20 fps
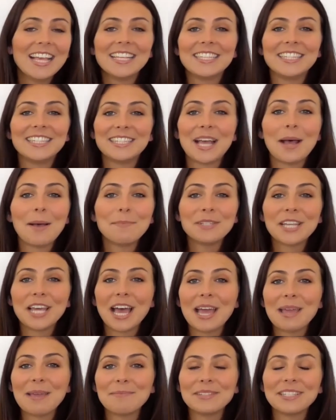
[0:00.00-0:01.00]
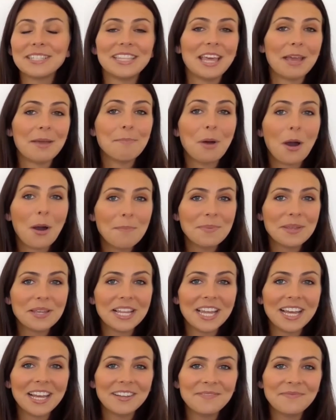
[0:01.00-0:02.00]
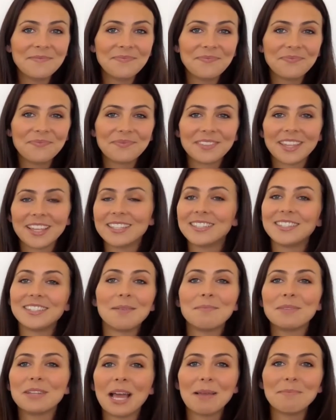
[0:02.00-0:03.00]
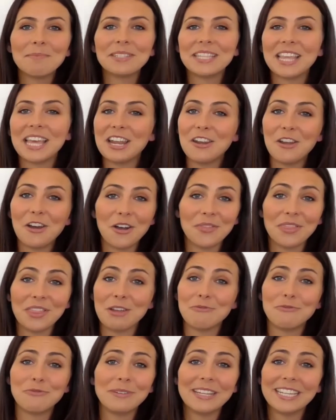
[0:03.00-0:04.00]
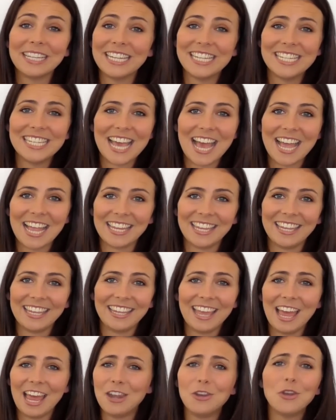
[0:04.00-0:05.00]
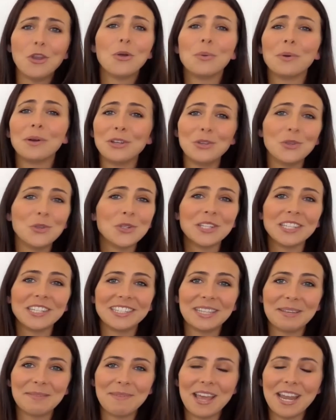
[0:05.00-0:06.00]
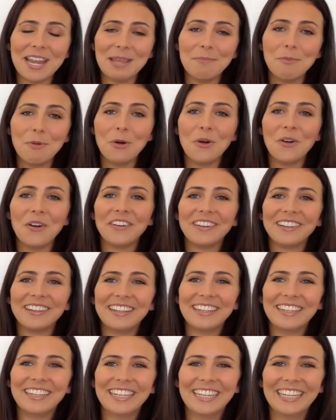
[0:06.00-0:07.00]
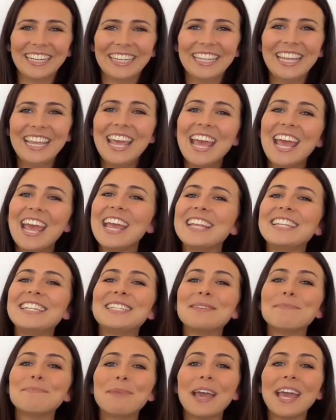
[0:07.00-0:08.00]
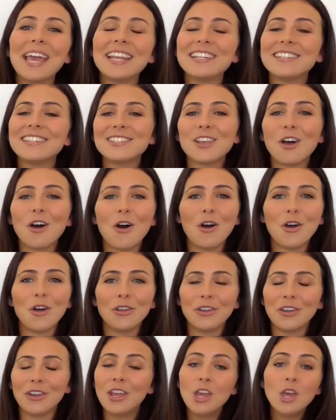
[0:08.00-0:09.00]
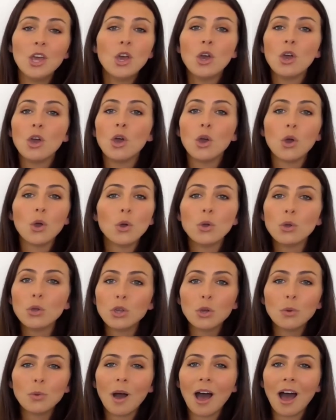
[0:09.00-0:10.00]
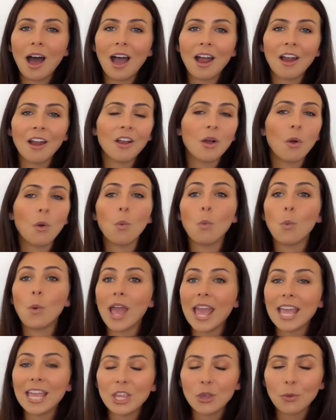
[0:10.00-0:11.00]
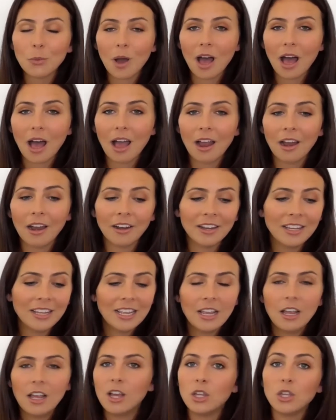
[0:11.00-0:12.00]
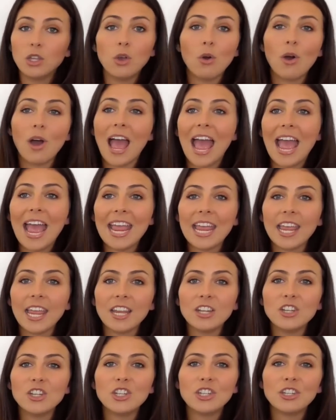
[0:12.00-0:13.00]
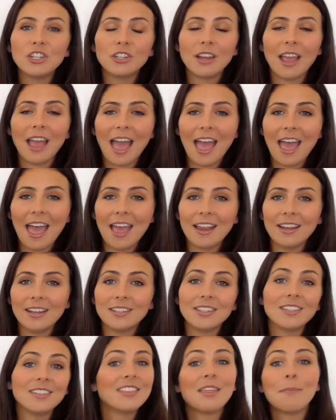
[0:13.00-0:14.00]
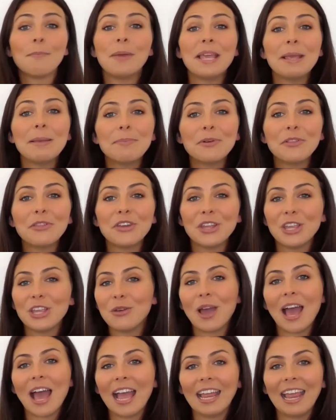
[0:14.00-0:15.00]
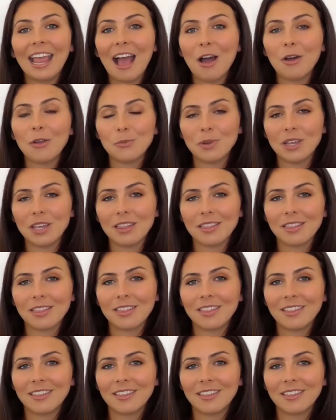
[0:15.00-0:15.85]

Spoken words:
Sometimes they're popular, sometimes they're not. They're really daggy and no one uses them anymore. It depends on who you are, where you are, your age, and the people that you hang out with.